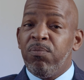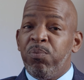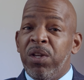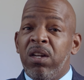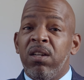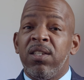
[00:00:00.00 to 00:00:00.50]

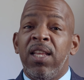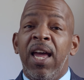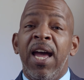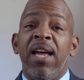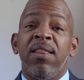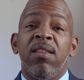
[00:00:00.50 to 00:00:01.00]
because they
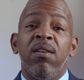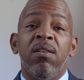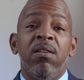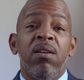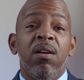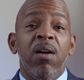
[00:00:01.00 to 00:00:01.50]
had
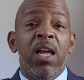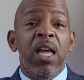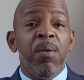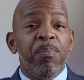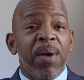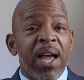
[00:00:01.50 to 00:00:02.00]
the
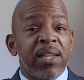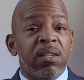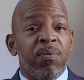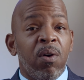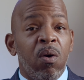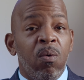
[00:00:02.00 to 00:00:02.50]
impact
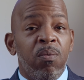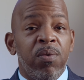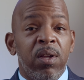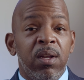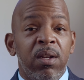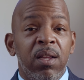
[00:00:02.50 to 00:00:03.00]
of
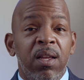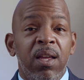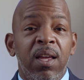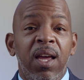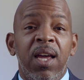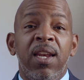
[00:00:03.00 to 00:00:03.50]

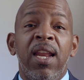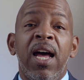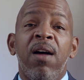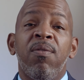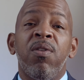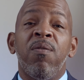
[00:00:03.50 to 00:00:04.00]
COVID and
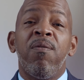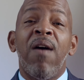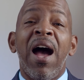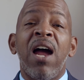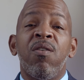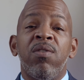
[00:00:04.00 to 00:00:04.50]
now the
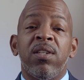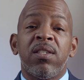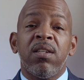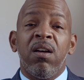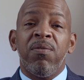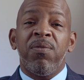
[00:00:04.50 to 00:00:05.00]
virus
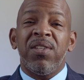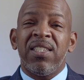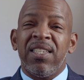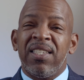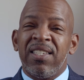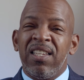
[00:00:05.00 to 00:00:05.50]
of
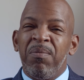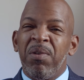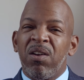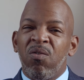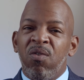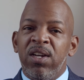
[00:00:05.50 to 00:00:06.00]

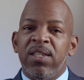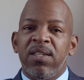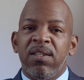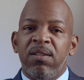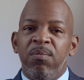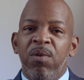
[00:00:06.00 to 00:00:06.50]
systemic
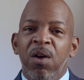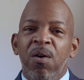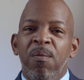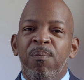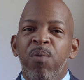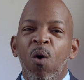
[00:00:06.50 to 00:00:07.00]
racism
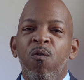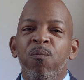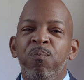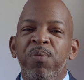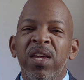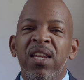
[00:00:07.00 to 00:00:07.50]

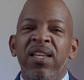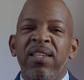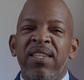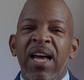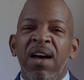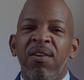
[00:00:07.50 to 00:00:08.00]
both beating
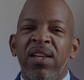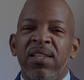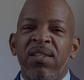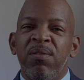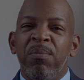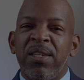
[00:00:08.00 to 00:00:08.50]
down at
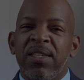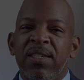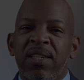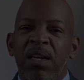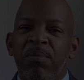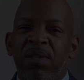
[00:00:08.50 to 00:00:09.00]
them at the same